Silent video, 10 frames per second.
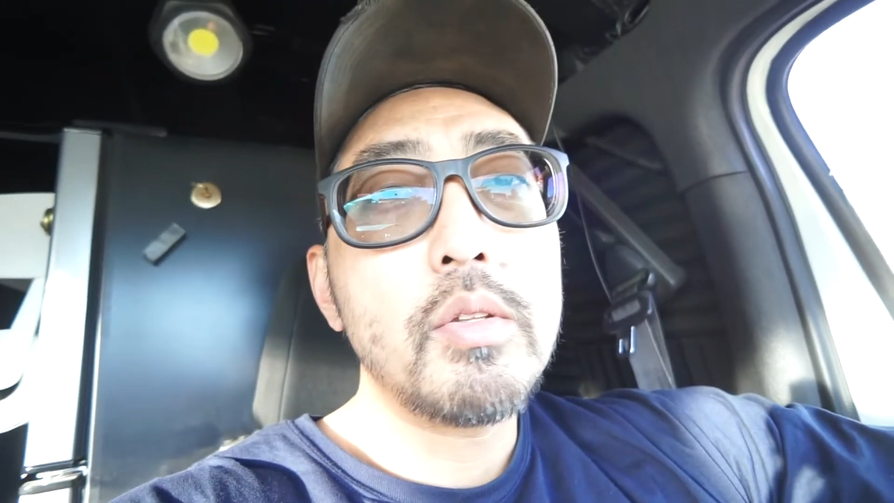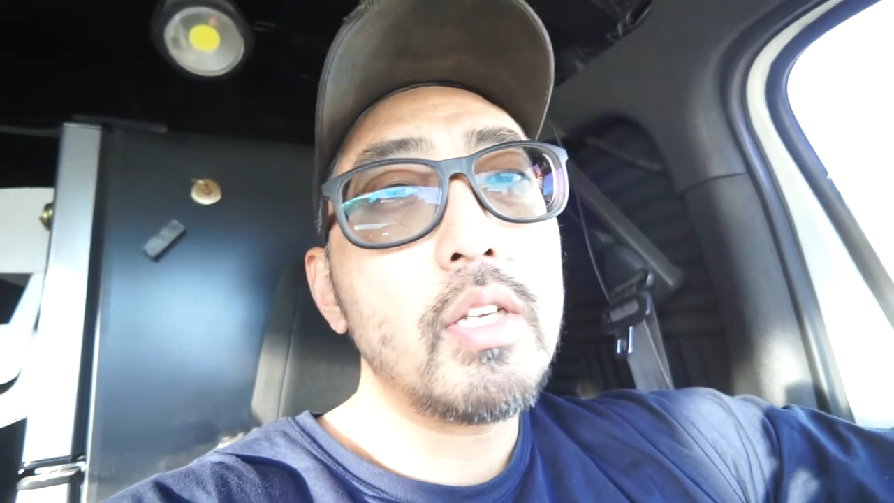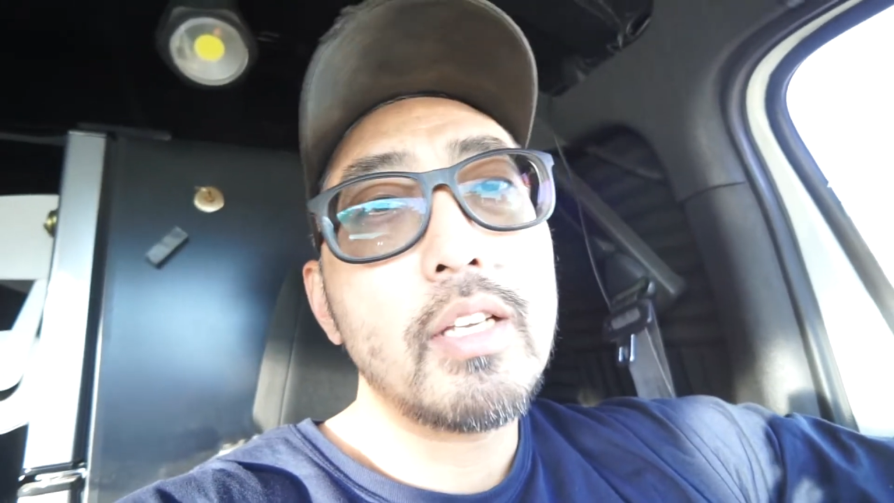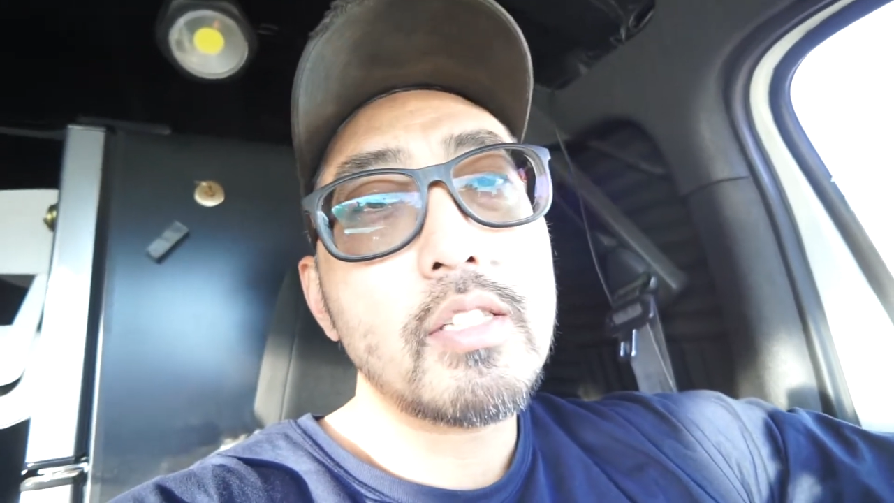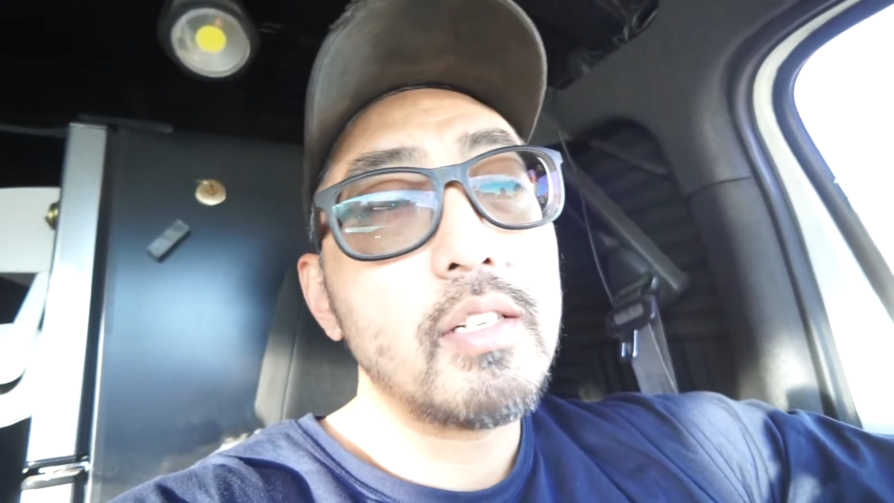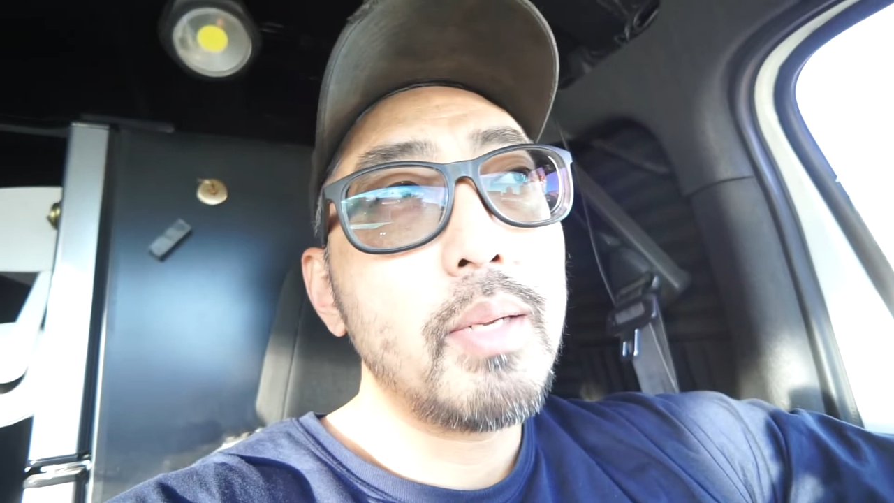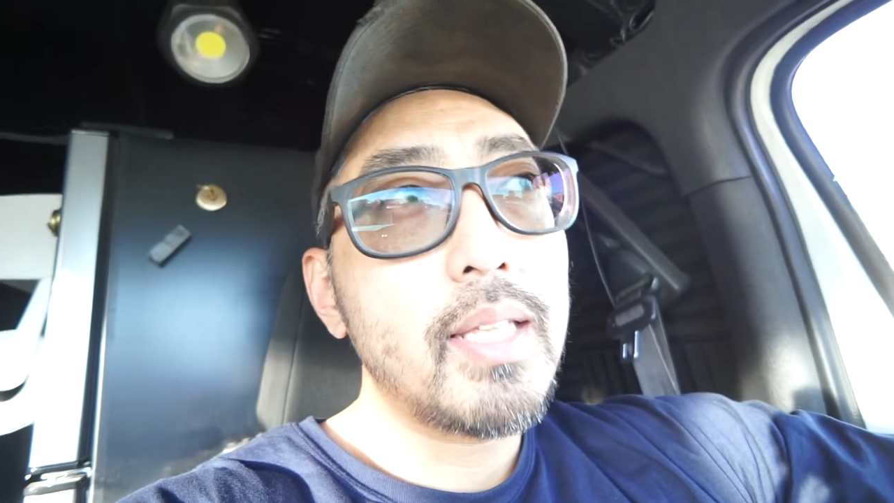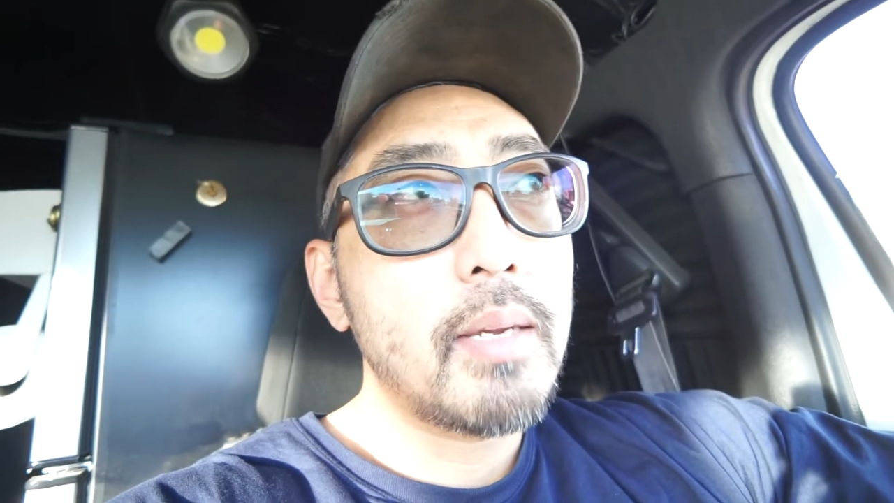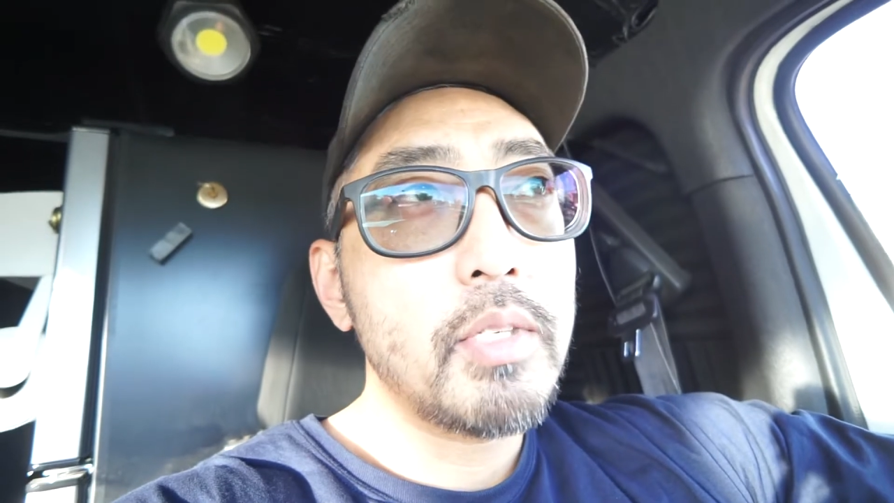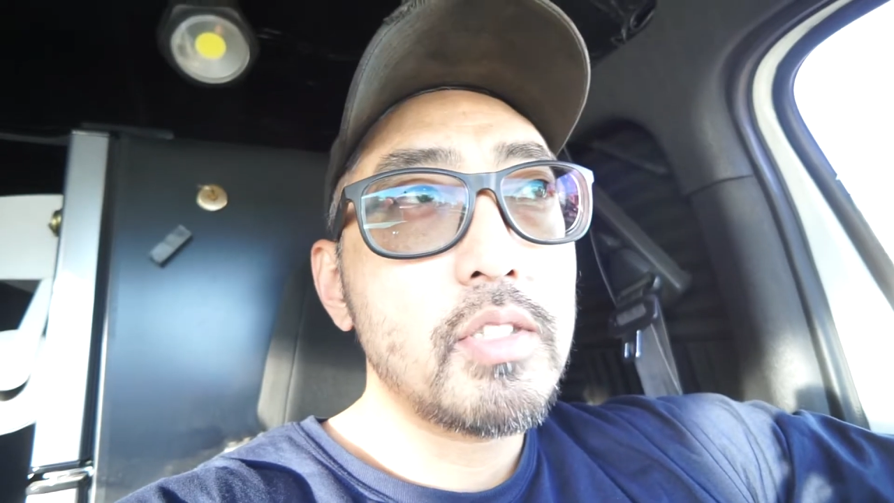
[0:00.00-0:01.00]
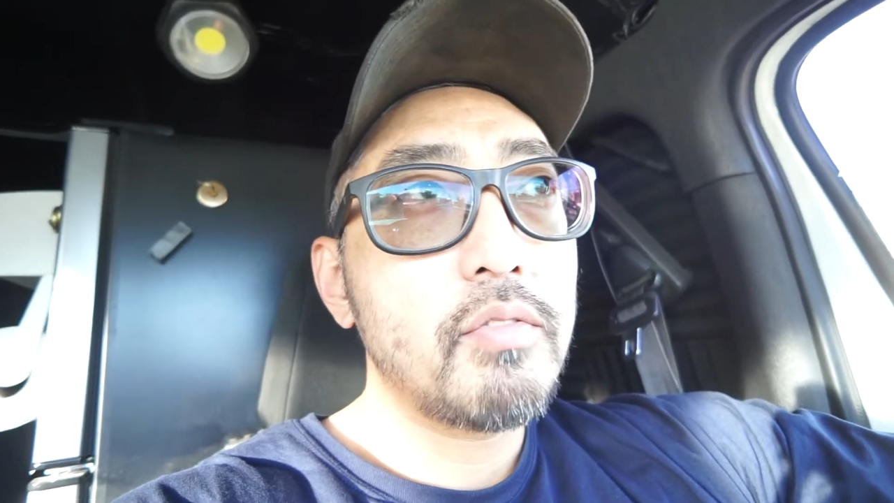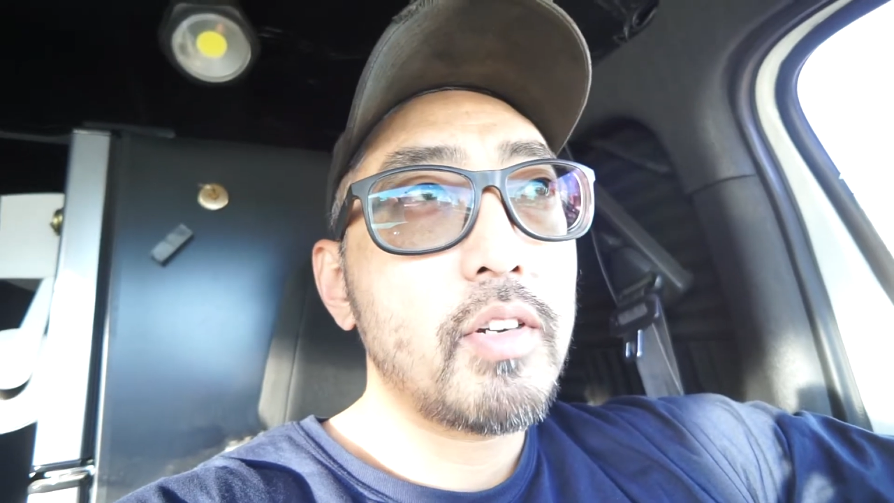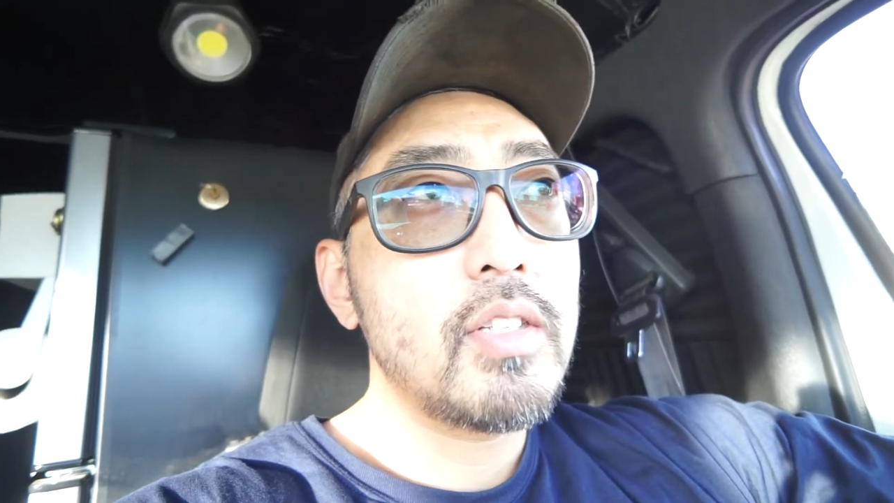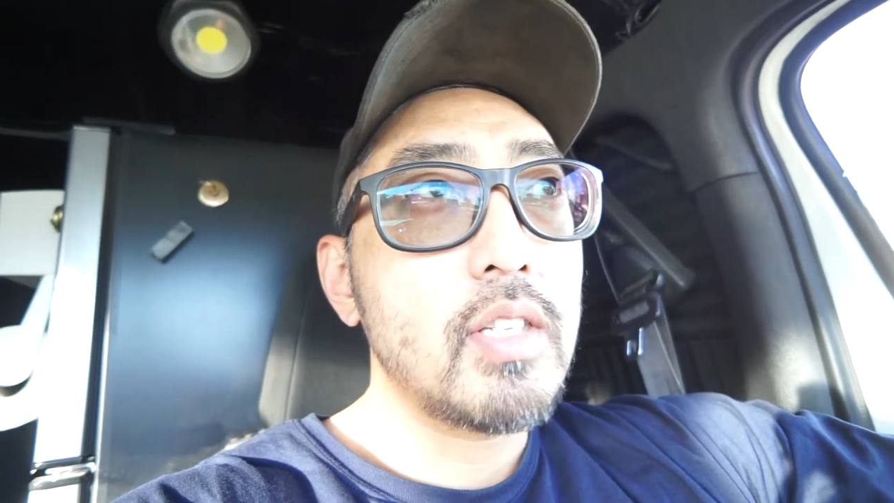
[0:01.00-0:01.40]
think it's going to make that much difference.